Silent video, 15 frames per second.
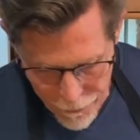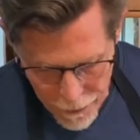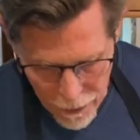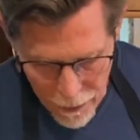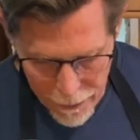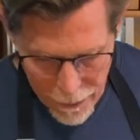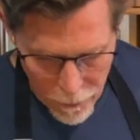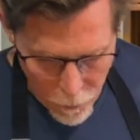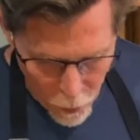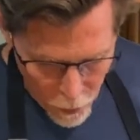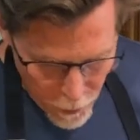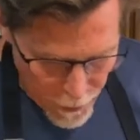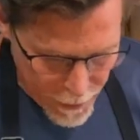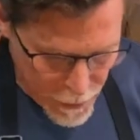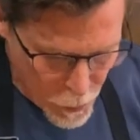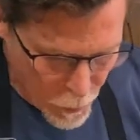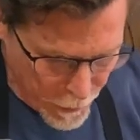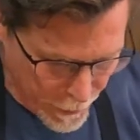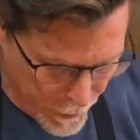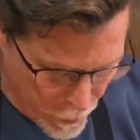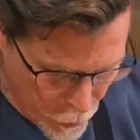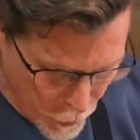cutting board is
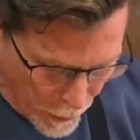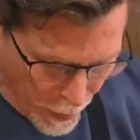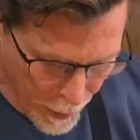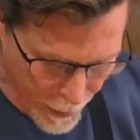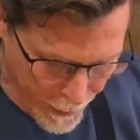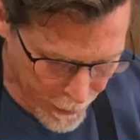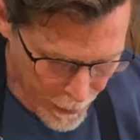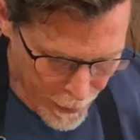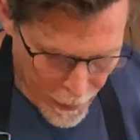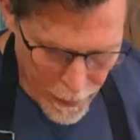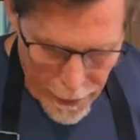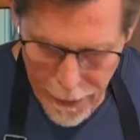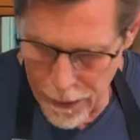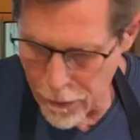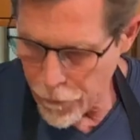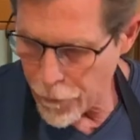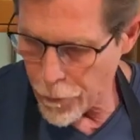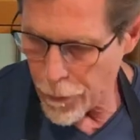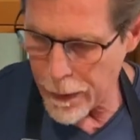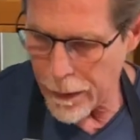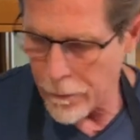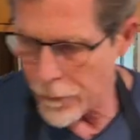really dry and
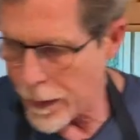free of